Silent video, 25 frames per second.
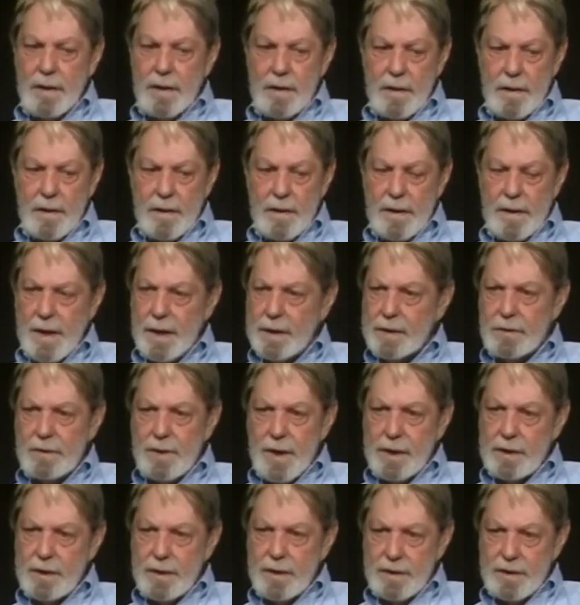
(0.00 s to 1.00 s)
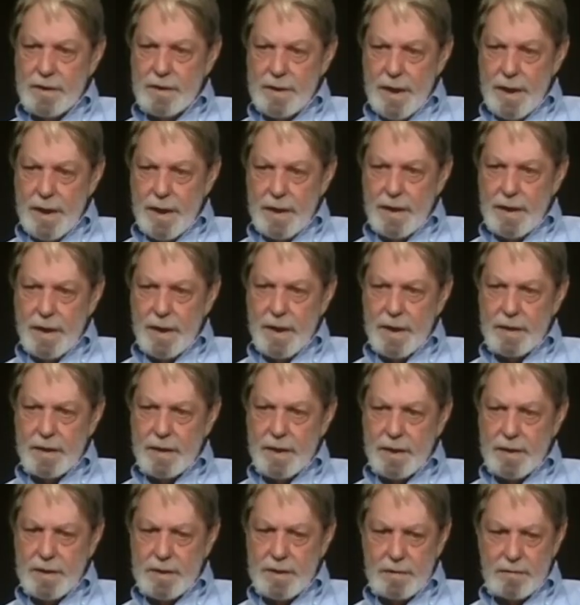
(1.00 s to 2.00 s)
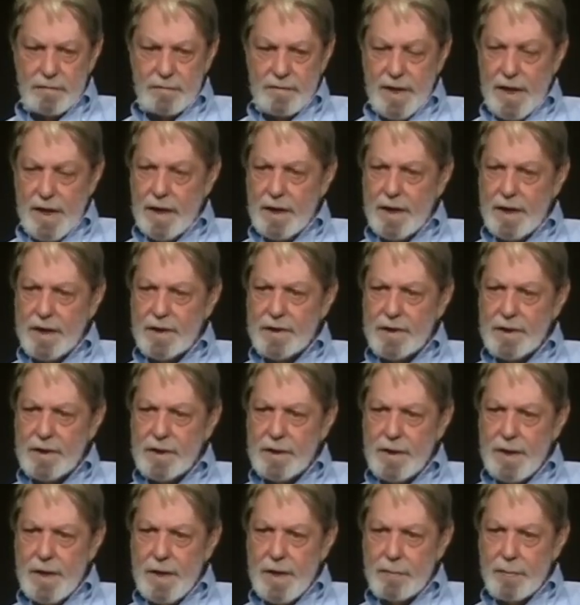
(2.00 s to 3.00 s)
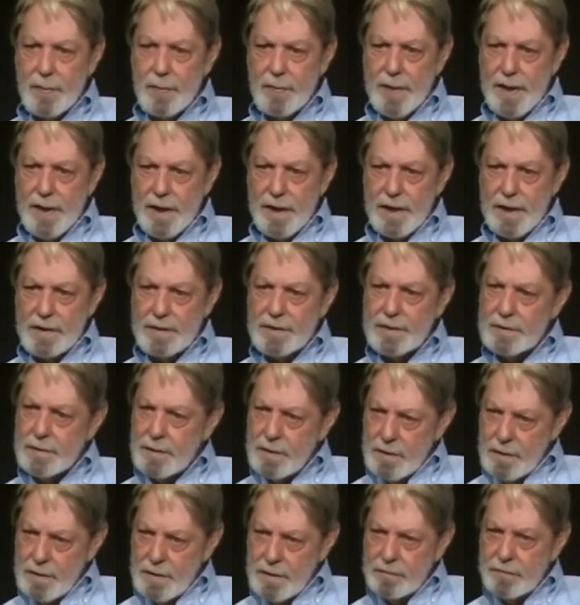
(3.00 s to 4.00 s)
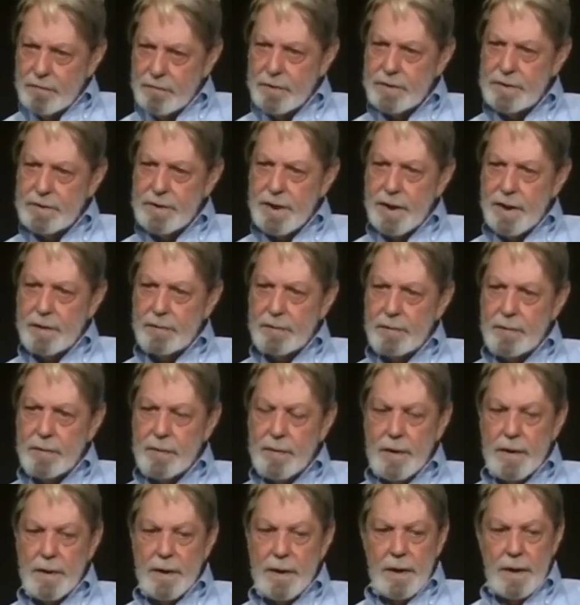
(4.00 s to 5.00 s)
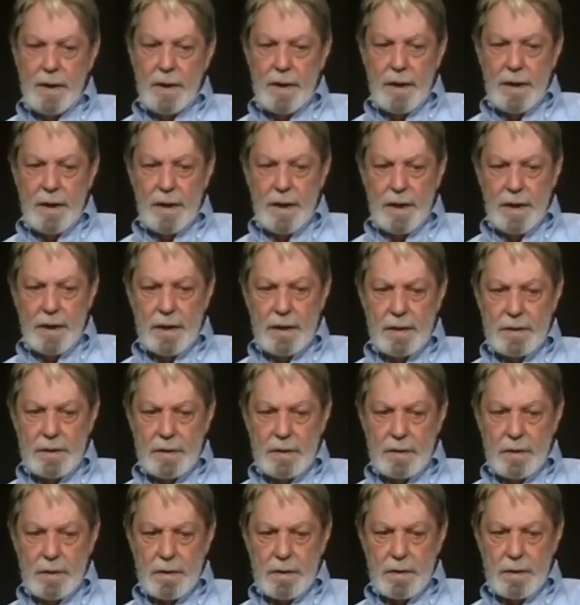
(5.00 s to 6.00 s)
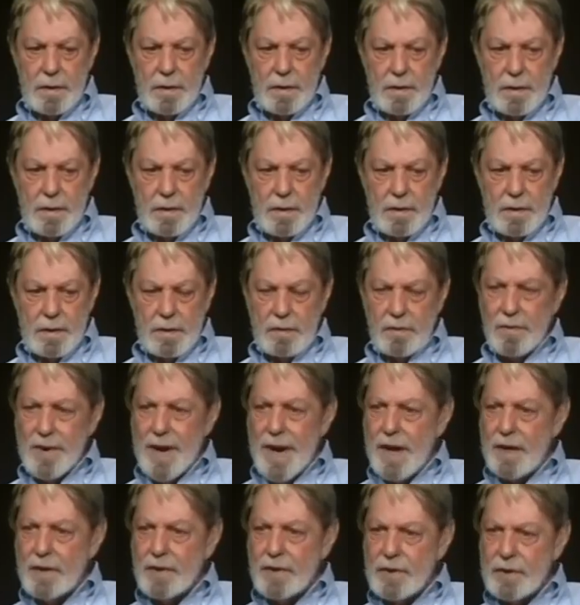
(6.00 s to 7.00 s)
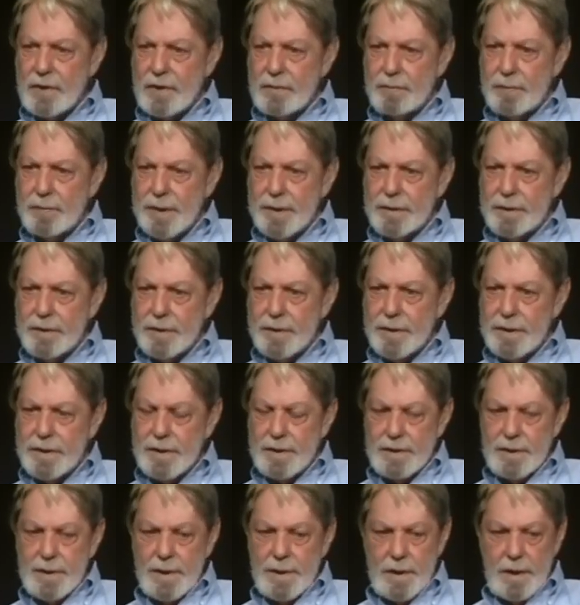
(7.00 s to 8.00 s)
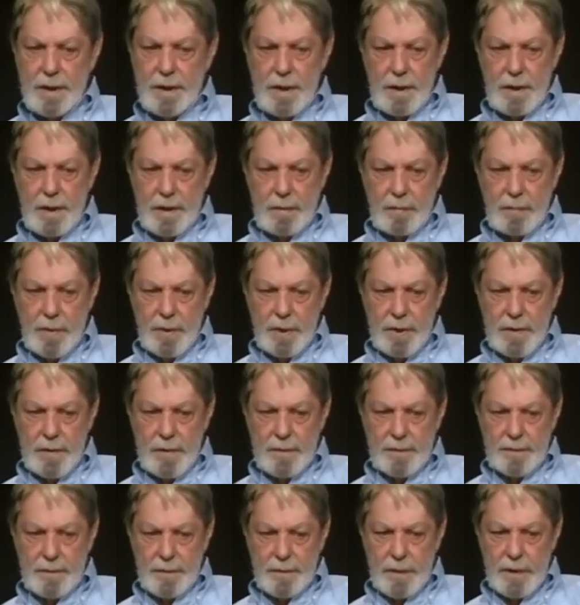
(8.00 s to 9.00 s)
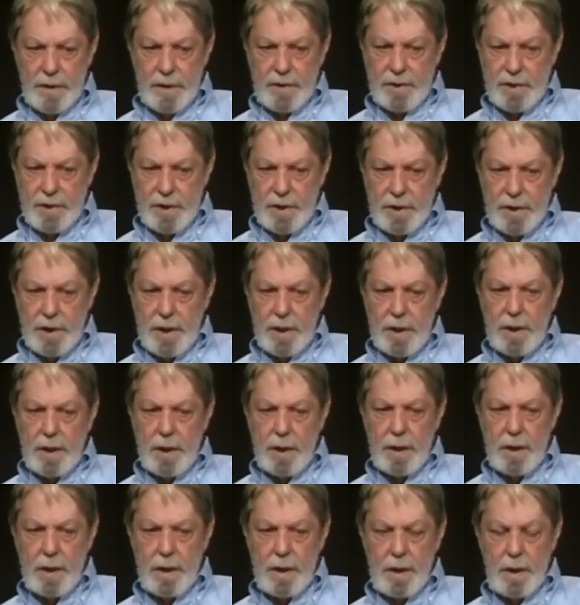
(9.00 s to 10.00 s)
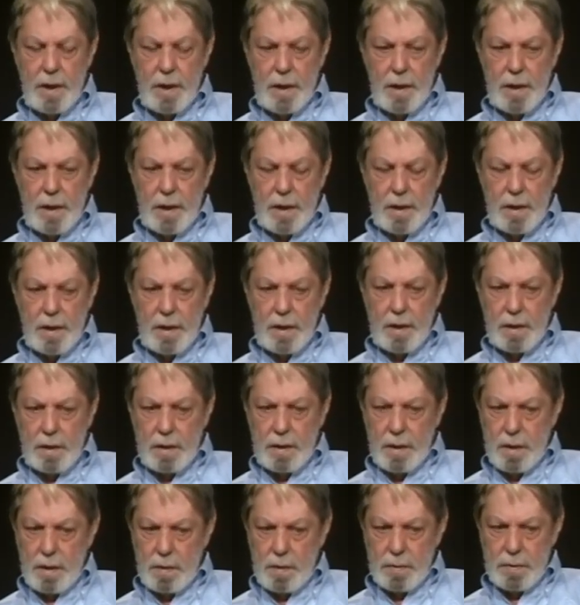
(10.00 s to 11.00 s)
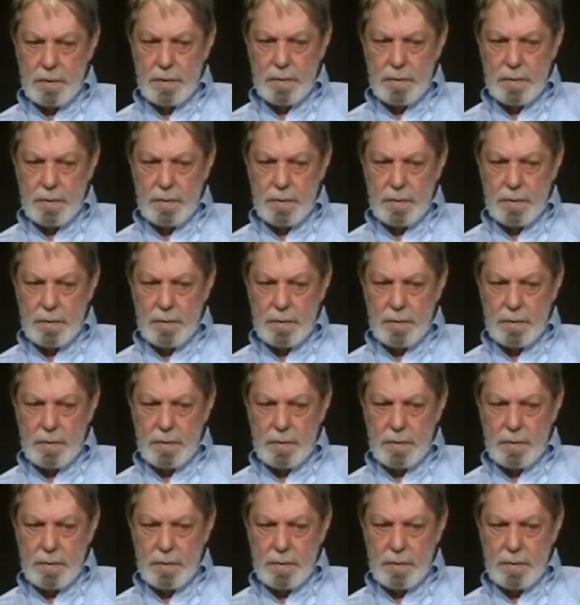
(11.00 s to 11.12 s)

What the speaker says: I do not understand that. That's a violation of the compromise, for example. And it's an arousal of bitterness. But she, along with a